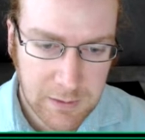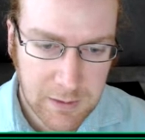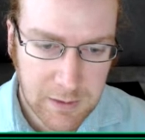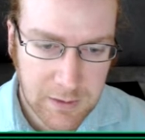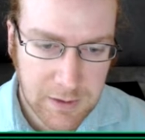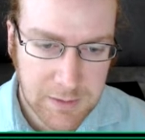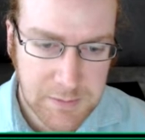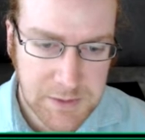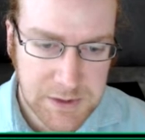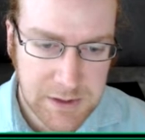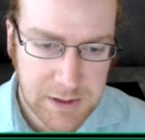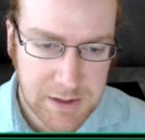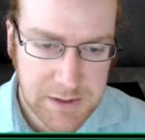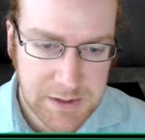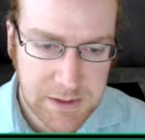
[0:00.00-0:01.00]
oh, I
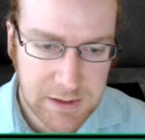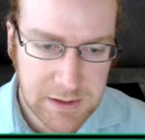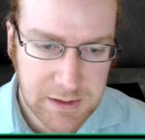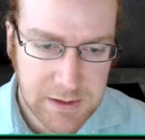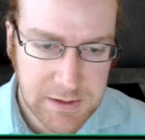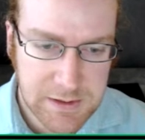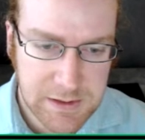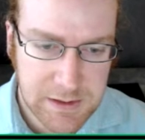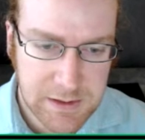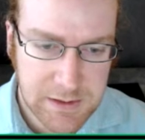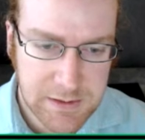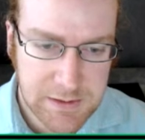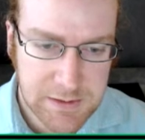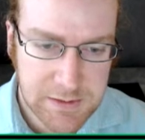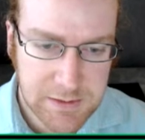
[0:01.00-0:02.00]
see. Then he does
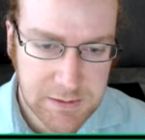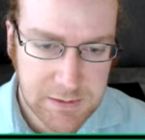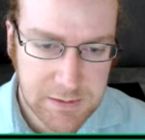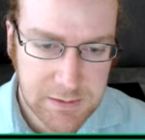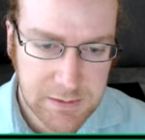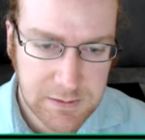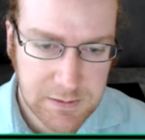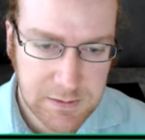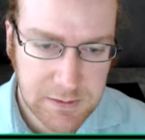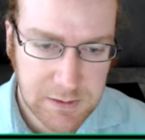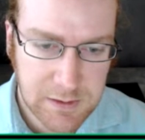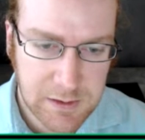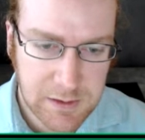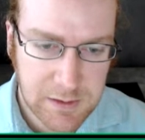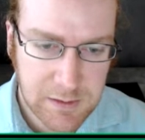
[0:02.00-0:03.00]
this,
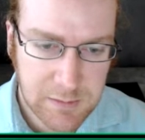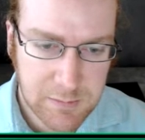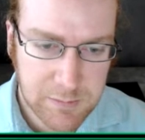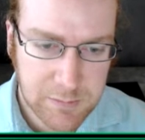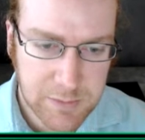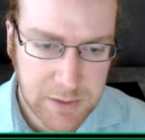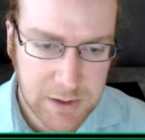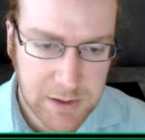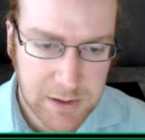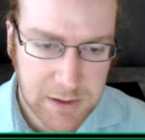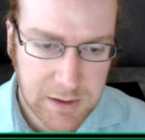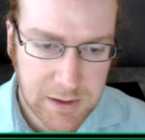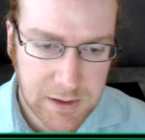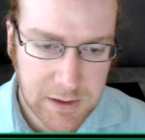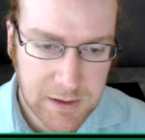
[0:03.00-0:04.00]
but
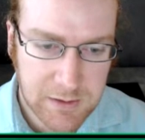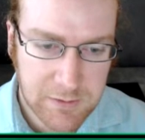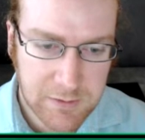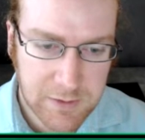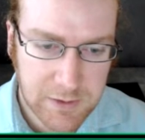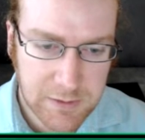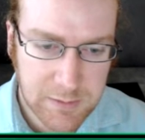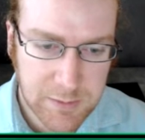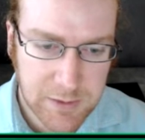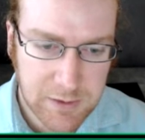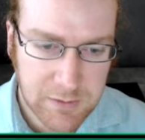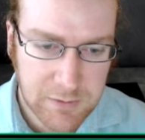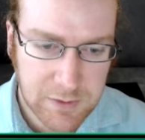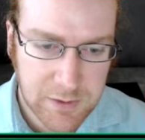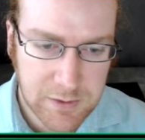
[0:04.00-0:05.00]
I have a liberty
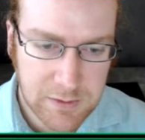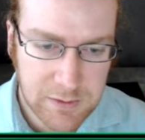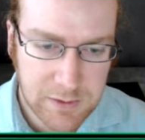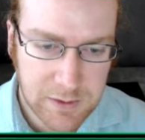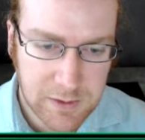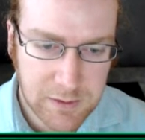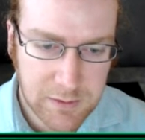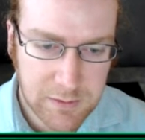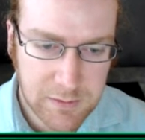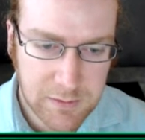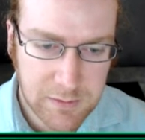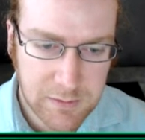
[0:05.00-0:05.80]
over you, don't I?